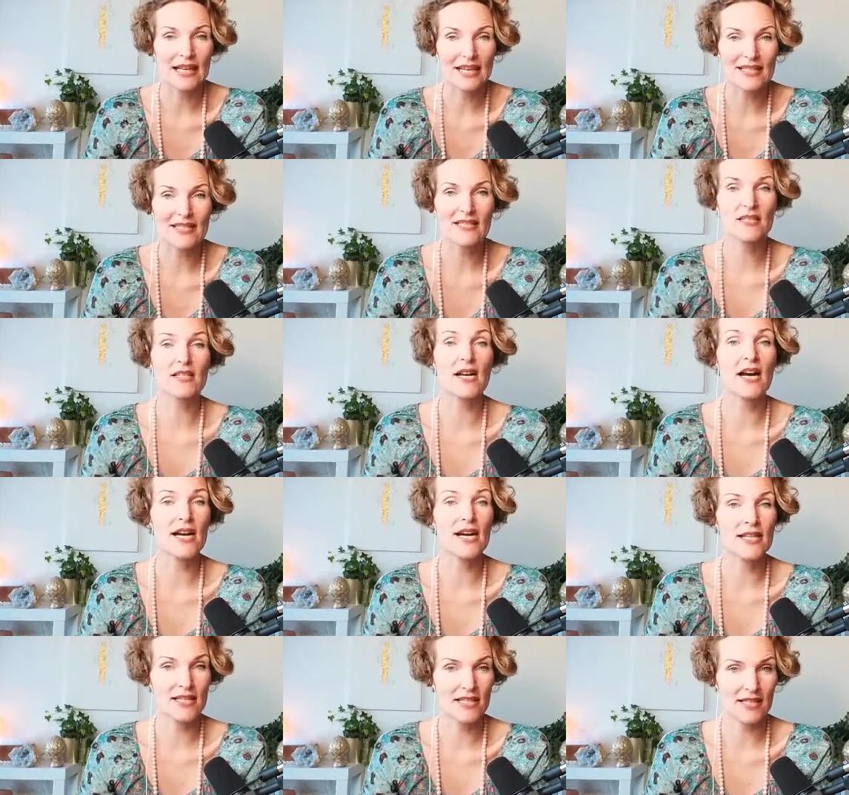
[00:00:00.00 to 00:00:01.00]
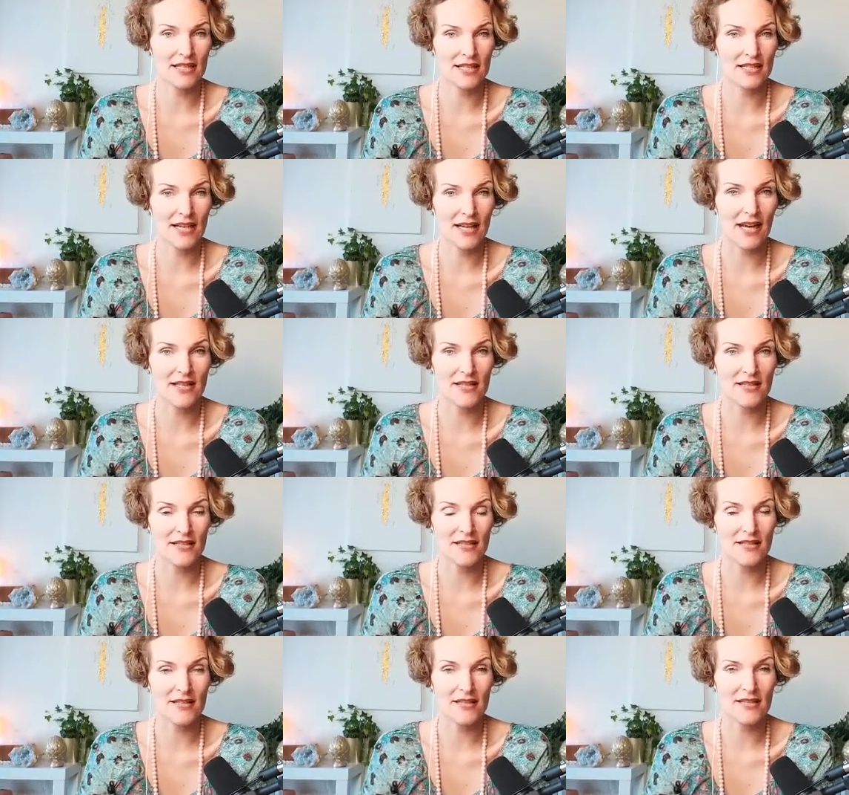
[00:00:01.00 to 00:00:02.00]
as starseed
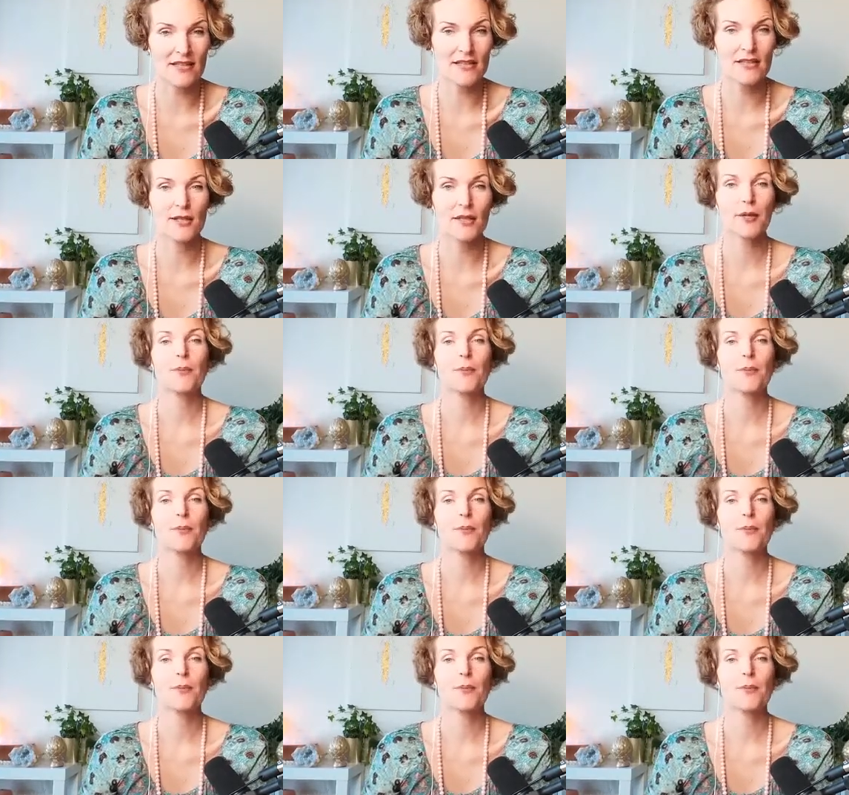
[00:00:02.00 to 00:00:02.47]
ancestors.